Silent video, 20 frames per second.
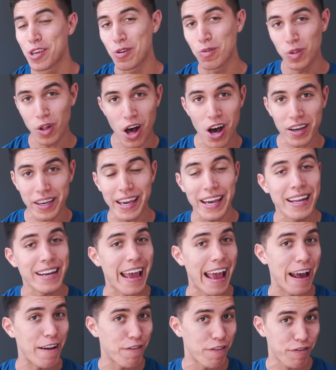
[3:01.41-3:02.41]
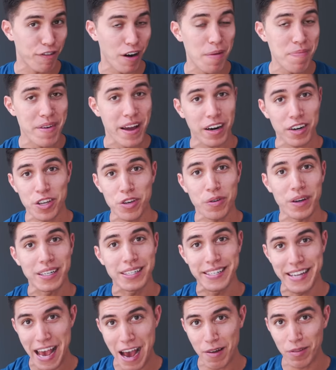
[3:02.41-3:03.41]
you log in, and from there you
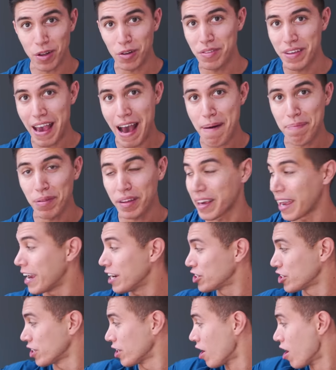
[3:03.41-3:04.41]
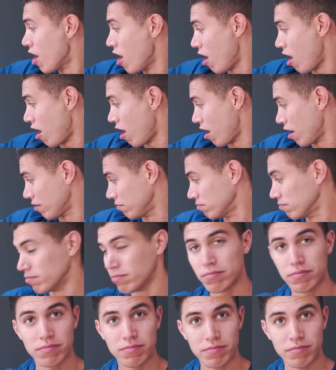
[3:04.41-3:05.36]
can download the application on